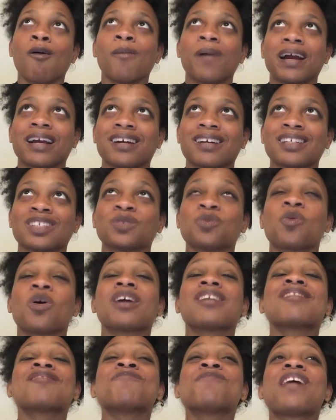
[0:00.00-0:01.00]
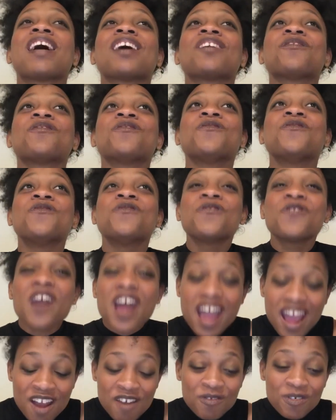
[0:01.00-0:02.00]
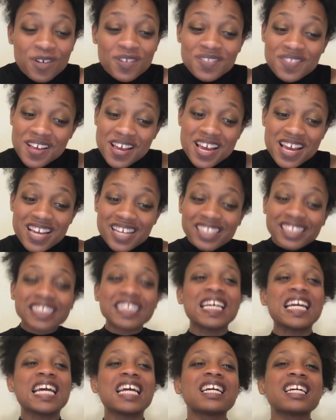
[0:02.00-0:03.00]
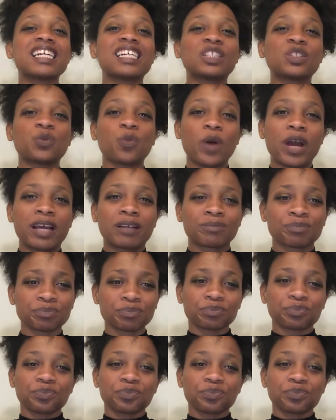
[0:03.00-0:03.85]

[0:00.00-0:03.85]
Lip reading: my goodness, one of my favorite things is when